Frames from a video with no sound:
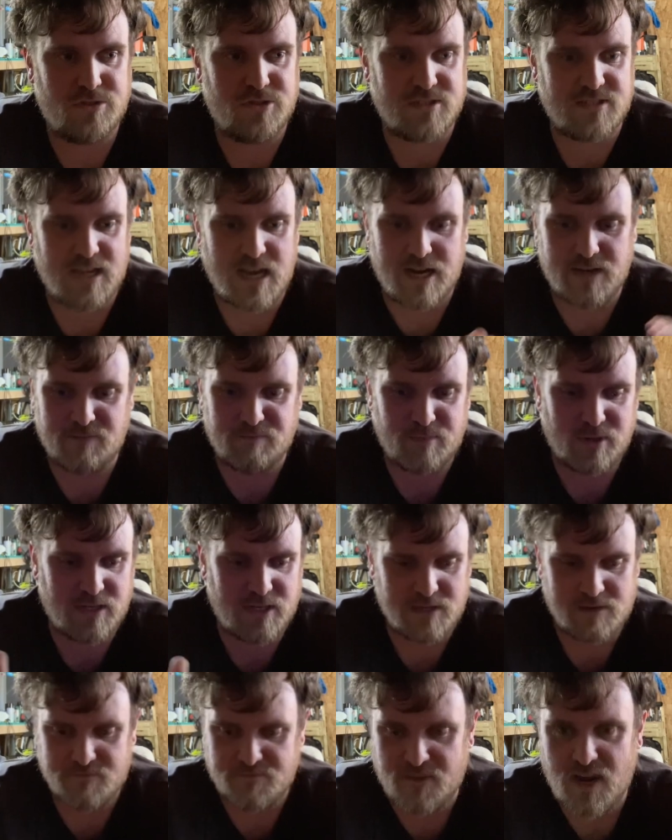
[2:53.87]
just kind of put
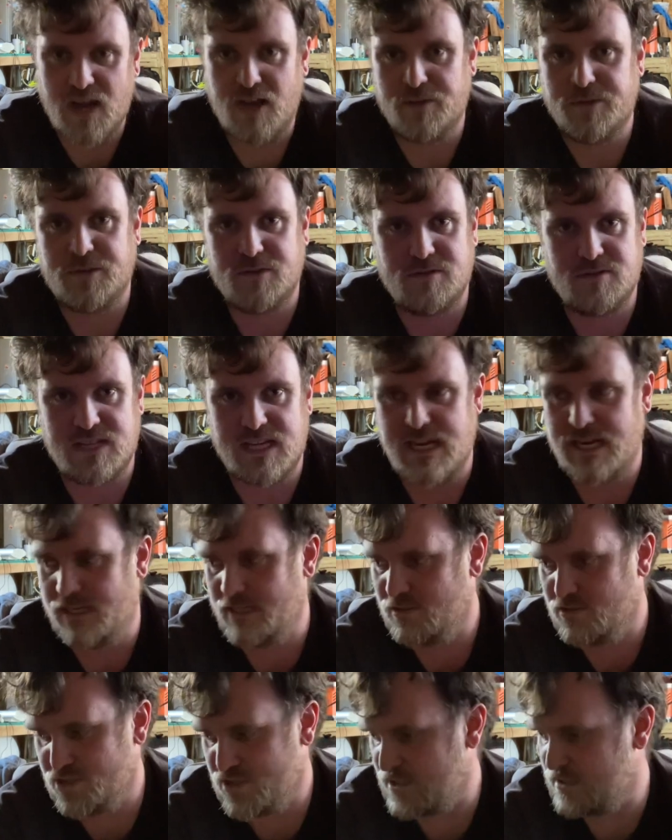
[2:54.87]
it in file 13
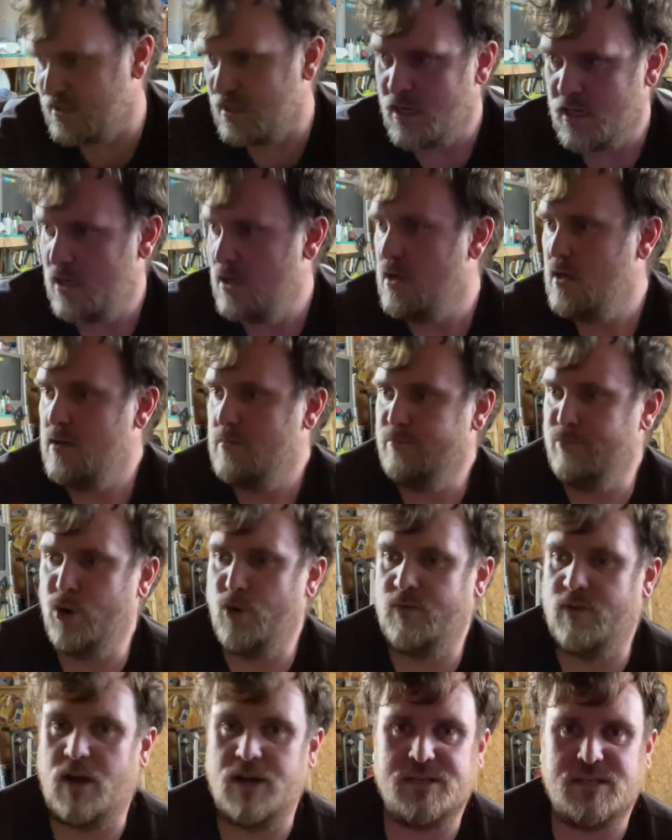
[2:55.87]
and just
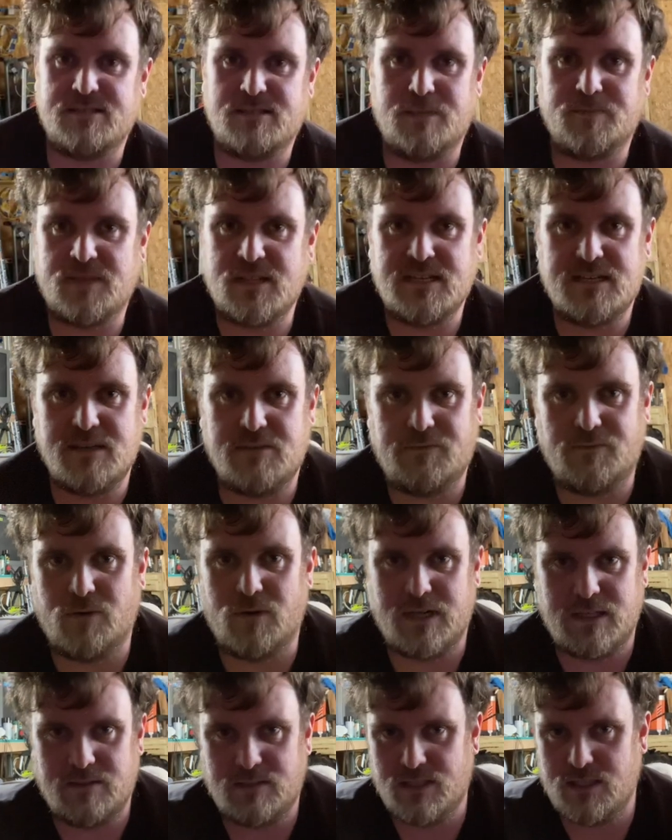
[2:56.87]
move on to something
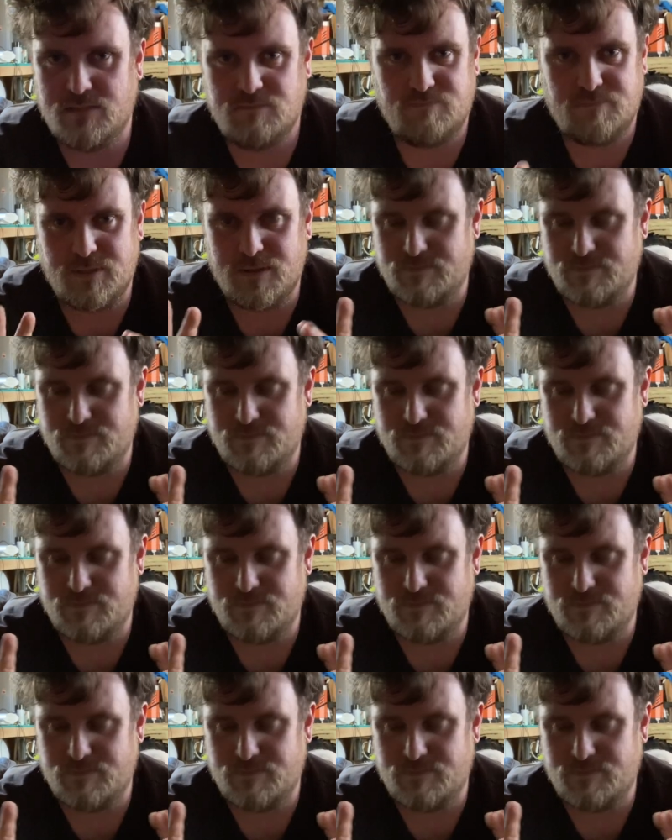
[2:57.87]
different.